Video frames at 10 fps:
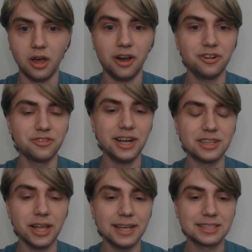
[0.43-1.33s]
All
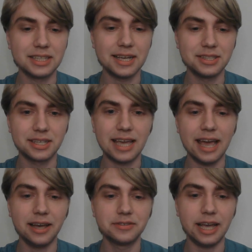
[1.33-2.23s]
right, last night the
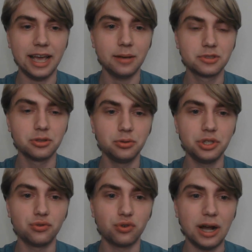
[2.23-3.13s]
Cavs
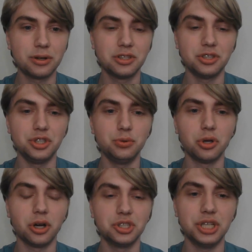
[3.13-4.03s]
absolutely routed the
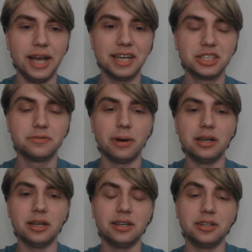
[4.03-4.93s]
Utah Jazz
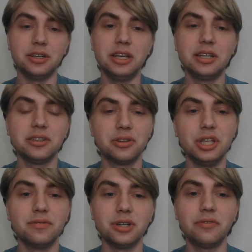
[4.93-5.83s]
in
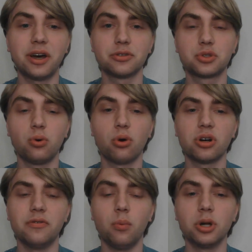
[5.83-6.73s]
Cleveland, final score
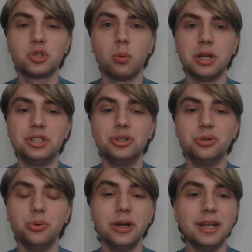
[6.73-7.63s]
of
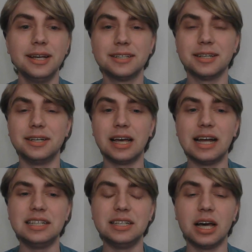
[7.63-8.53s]
122 to
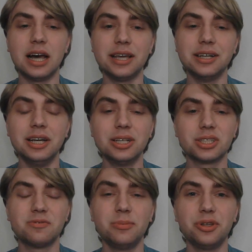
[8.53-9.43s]
99.
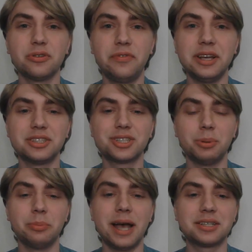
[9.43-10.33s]
Some familiar faces
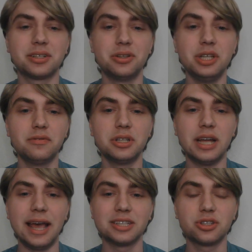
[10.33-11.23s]
coming back to Cleveland
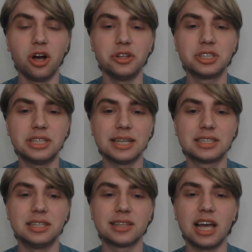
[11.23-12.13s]
as Colin
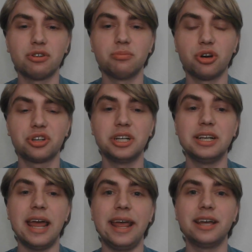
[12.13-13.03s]
Sexton, Lauri
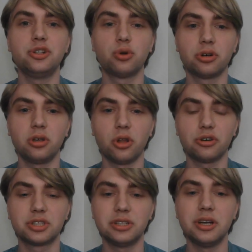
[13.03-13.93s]
Markkanen, and Jordan
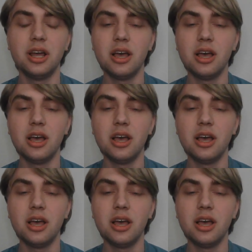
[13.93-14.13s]
Clarkson